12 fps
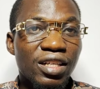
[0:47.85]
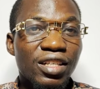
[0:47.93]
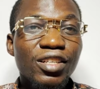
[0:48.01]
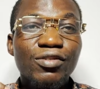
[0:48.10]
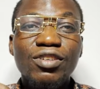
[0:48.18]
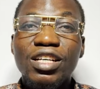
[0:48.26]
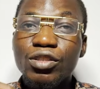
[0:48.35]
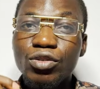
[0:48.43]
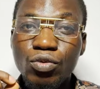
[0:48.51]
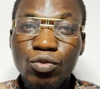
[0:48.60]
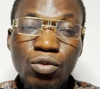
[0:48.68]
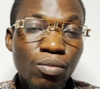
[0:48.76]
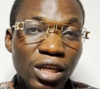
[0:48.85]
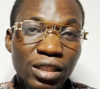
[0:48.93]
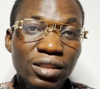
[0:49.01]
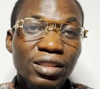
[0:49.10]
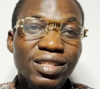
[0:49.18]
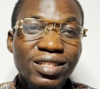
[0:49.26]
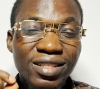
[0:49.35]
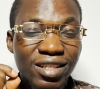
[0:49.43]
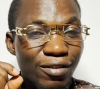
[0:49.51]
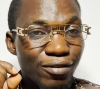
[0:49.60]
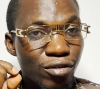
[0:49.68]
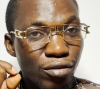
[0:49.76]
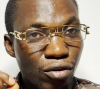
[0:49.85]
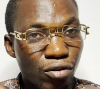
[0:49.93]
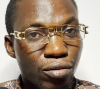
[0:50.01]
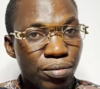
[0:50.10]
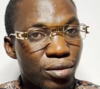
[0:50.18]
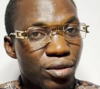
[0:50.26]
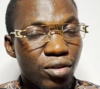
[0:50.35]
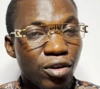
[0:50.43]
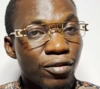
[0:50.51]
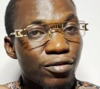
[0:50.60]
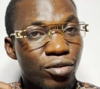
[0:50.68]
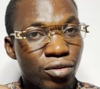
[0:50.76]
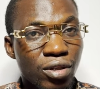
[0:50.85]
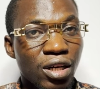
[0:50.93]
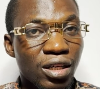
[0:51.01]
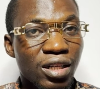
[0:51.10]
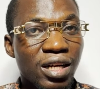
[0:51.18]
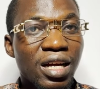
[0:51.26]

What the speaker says: If a woman, 7 cups of sugar,